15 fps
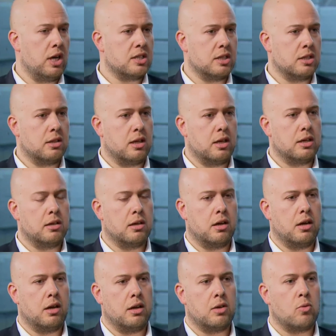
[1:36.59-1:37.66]
asset like
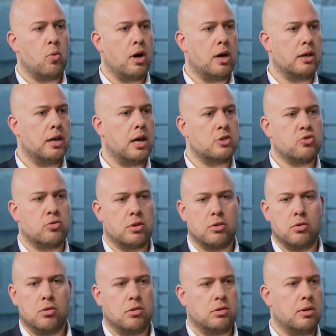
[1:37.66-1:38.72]
uh, like wine, luxury
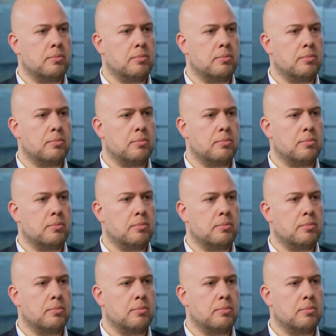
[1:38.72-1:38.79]
goods.